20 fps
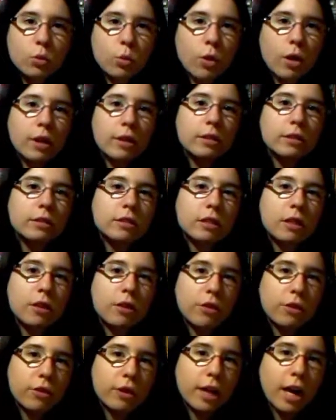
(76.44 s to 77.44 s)
was
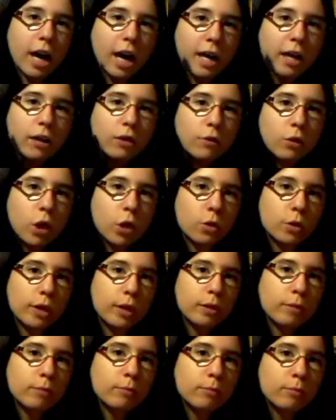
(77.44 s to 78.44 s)
The Eye of
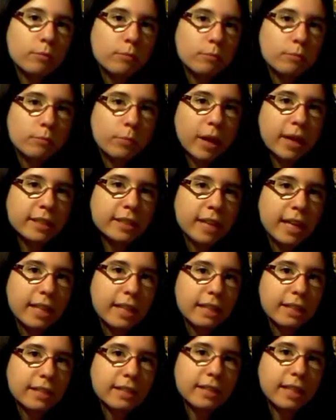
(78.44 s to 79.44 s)
Odin by
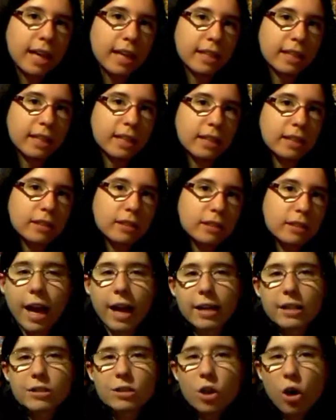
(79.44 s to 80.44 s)
Staginnus,
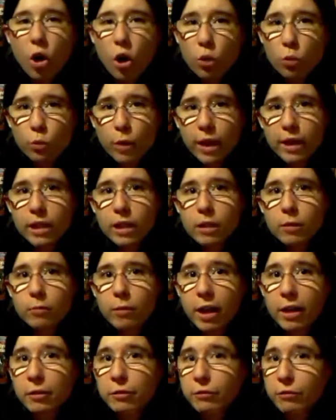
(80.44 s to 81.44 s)
and already
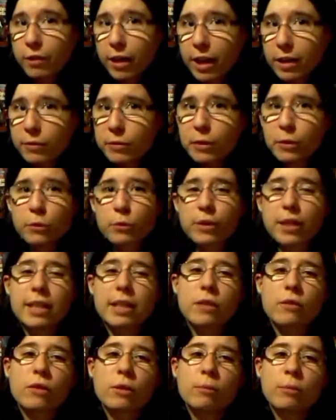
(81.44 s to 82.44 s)
my favorite read
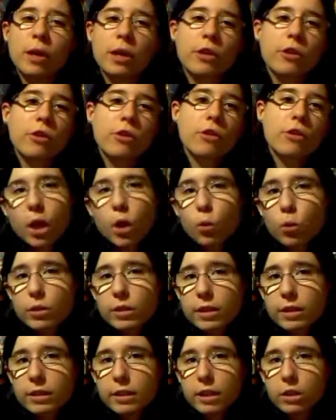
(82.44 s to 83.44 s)
of the month. It was
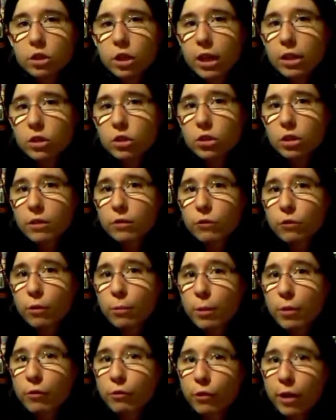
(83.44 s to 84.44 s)
a suggestion from
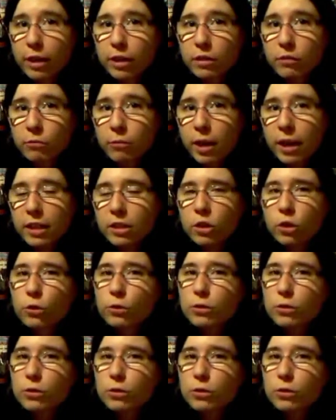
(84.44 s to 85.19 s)
a friend of mine who